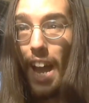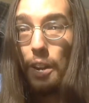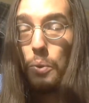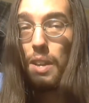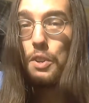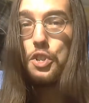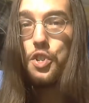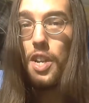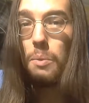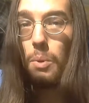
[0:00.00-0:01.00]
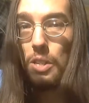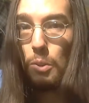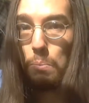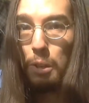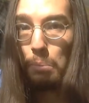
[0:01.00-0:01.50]
I don't give a shit what
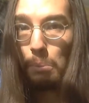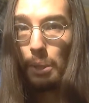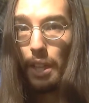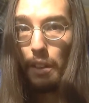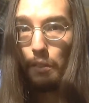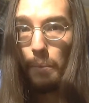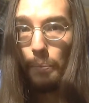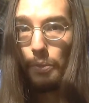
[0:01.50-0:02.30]
you people believe.